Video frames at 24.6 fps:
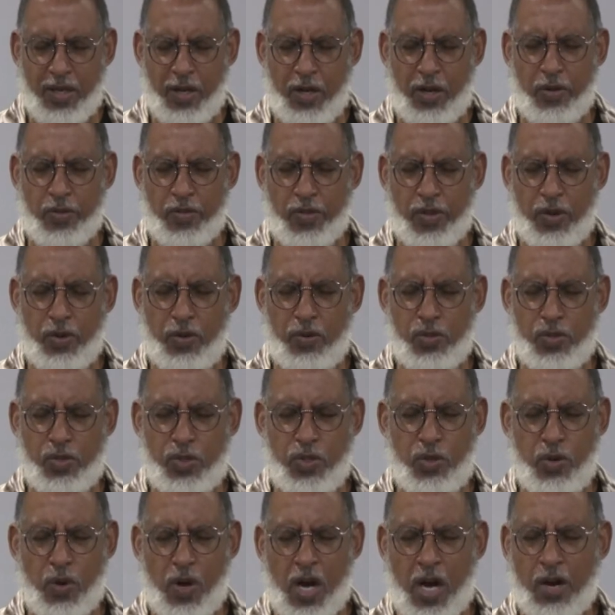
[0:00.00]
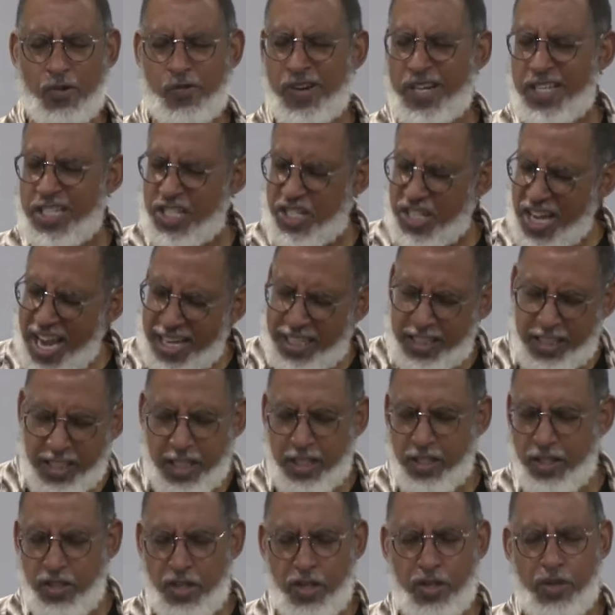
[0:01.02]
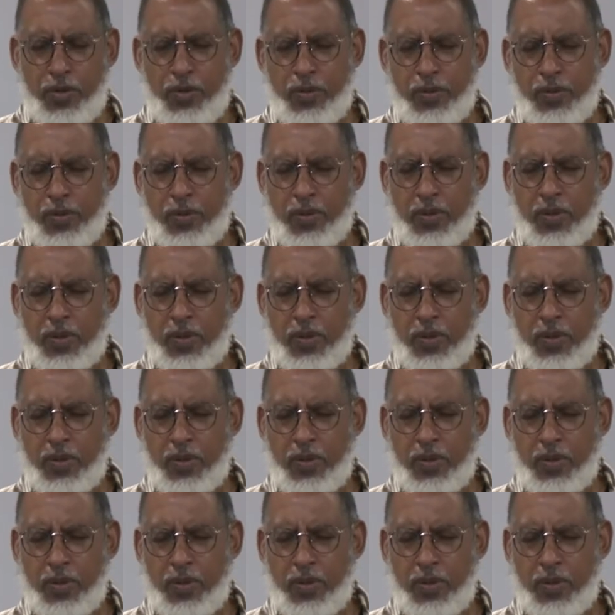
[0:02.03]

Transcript: on those who are rejecting you